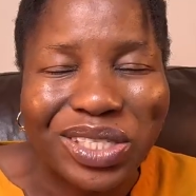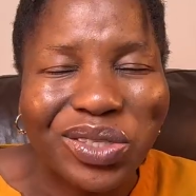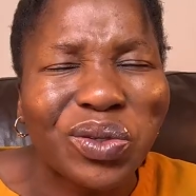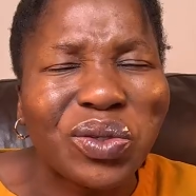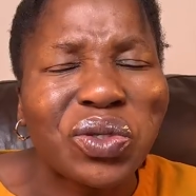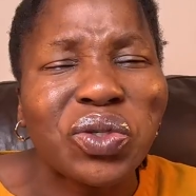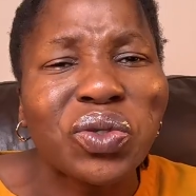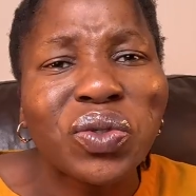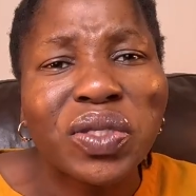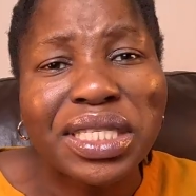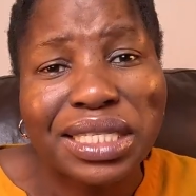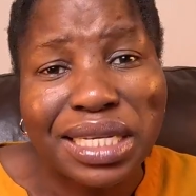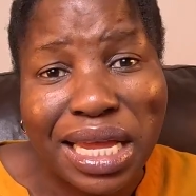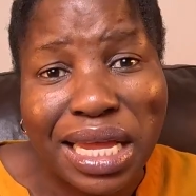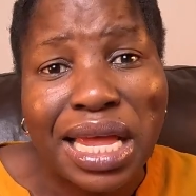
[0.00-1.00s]
So do
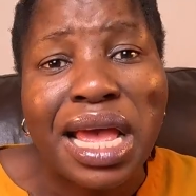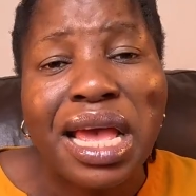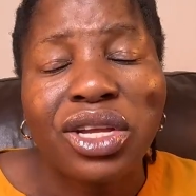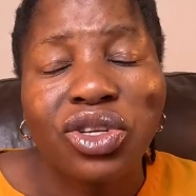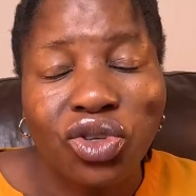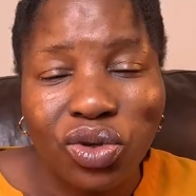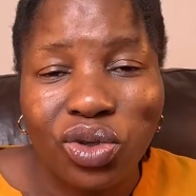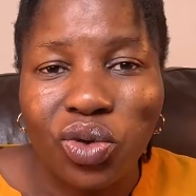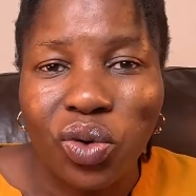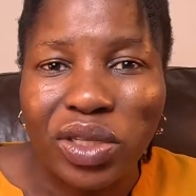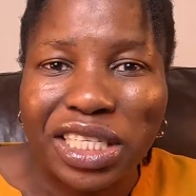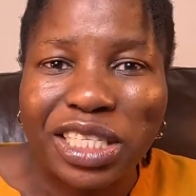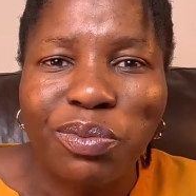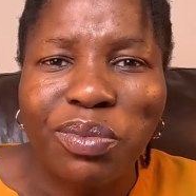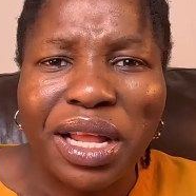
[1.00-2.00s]
stay tuned on
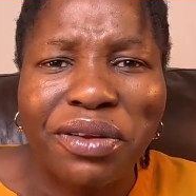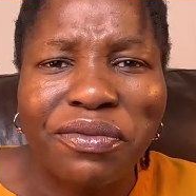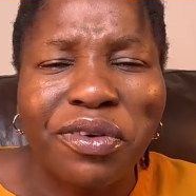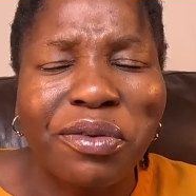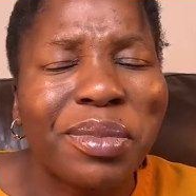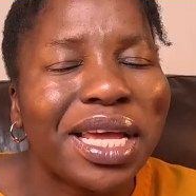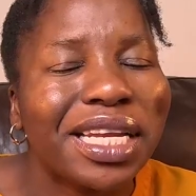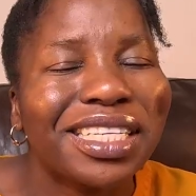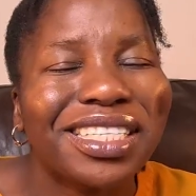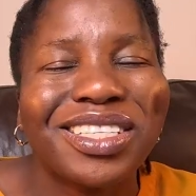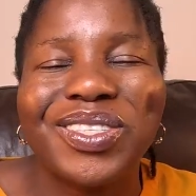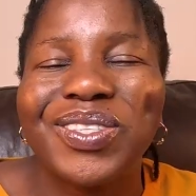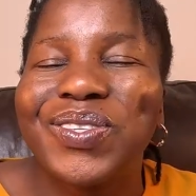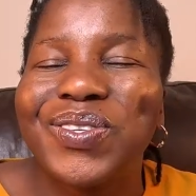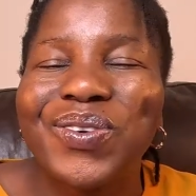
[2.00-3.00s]
this platform and
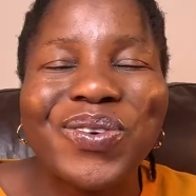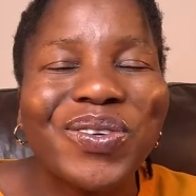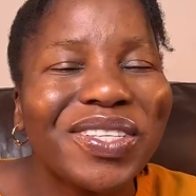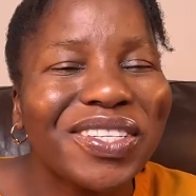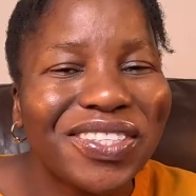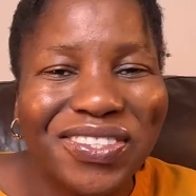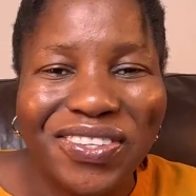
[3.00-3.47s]
don't